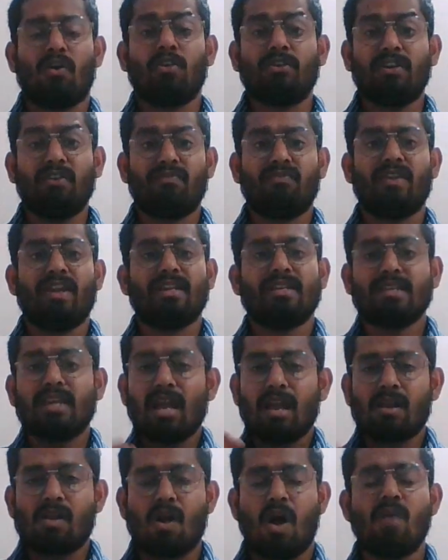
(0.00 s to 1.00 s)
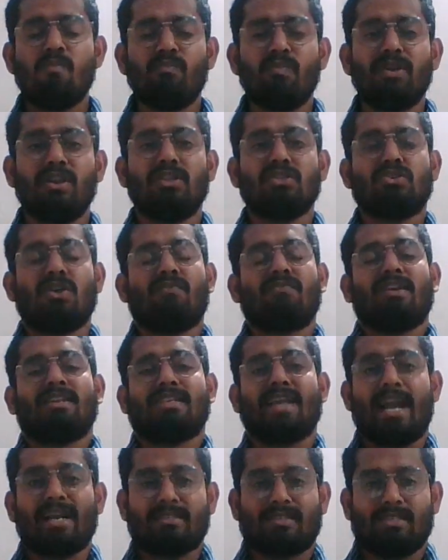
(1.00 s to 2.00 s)
or different components of the
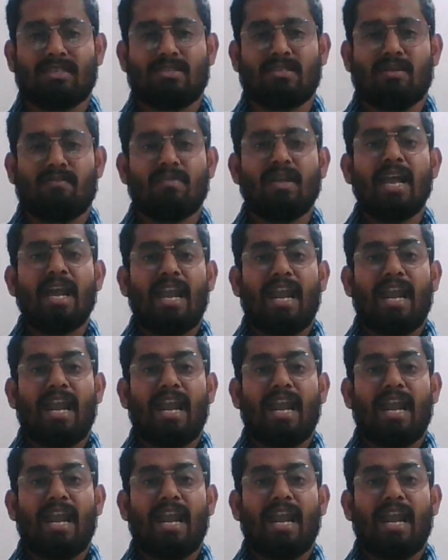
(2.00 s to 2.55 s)
tax system